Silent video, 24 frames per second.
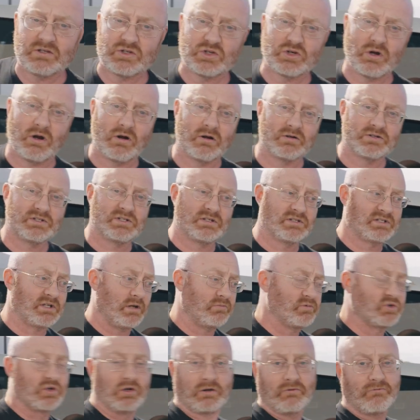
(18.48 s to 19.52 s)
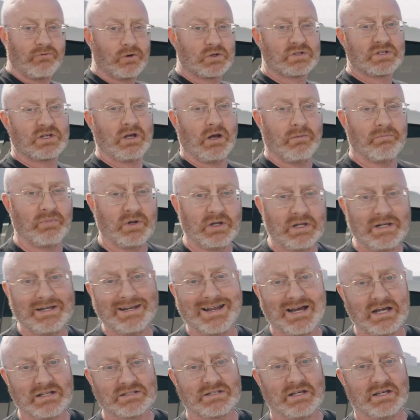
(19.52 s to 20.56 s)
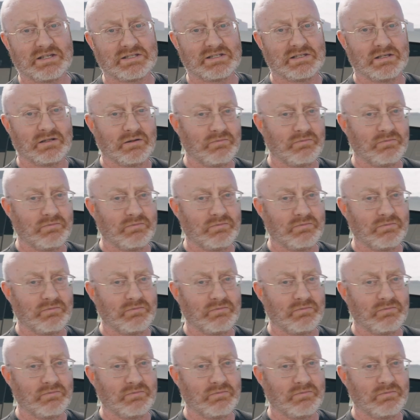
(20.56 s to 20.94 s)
charged the Cybertruck. First company, not Tesla,